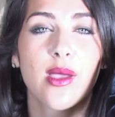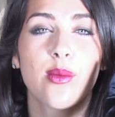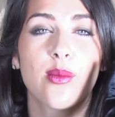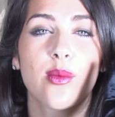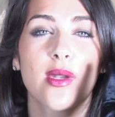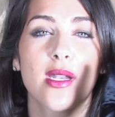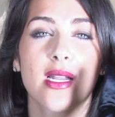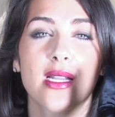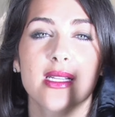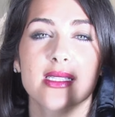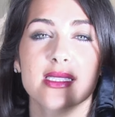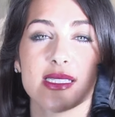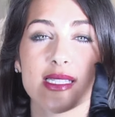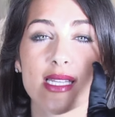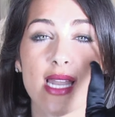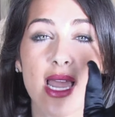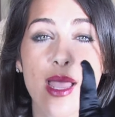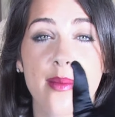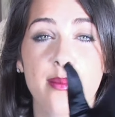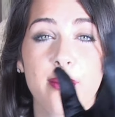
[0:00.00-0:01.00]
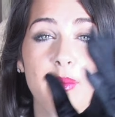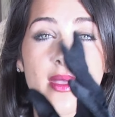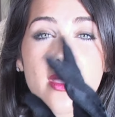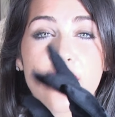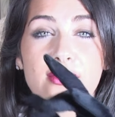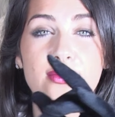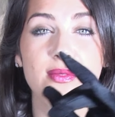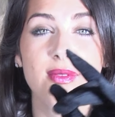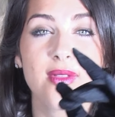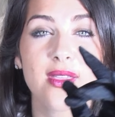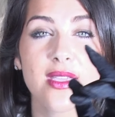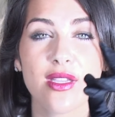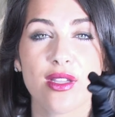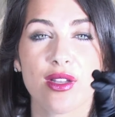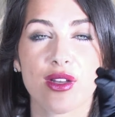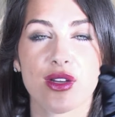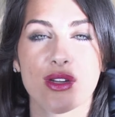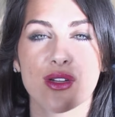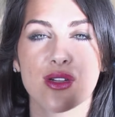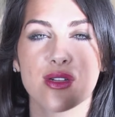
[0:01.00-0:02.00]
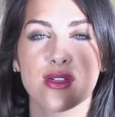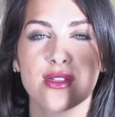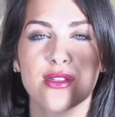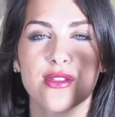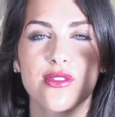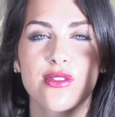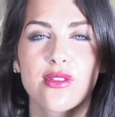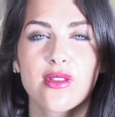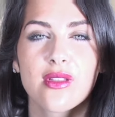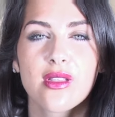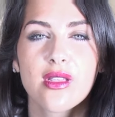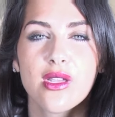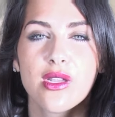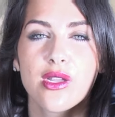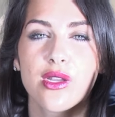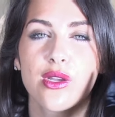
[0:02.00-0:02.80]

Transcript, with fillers: And when I snap my fingers,